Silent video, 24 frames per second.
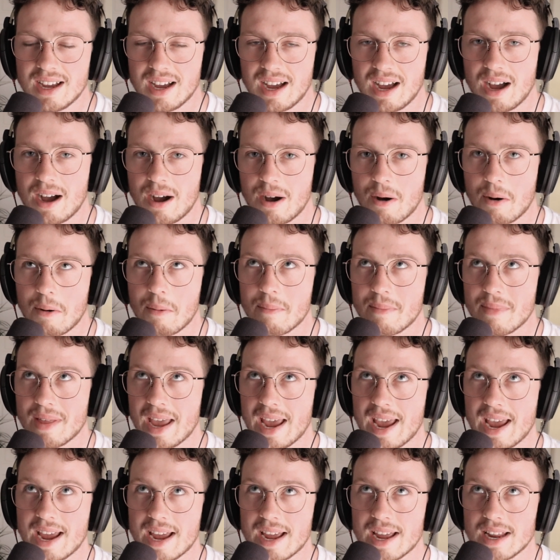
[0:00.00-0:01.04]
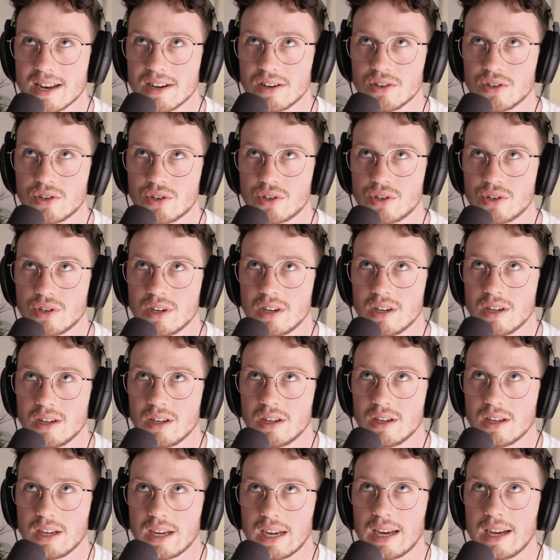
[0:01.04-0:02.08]
And
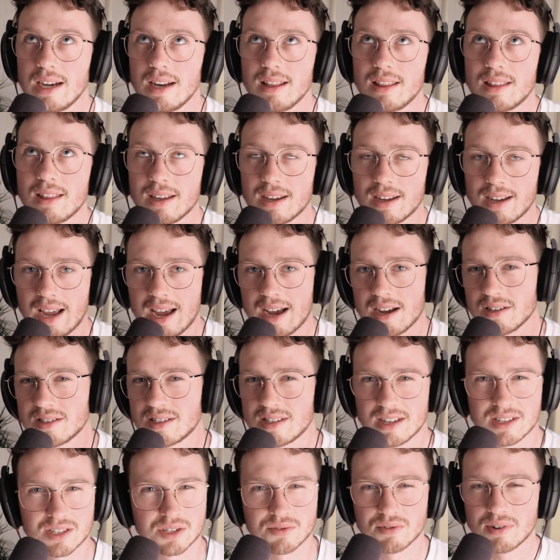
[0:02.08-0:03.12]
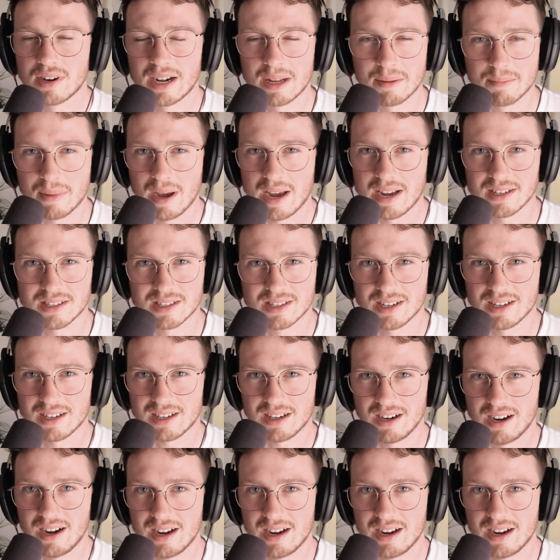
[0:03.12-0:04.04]
anything else that's really basic,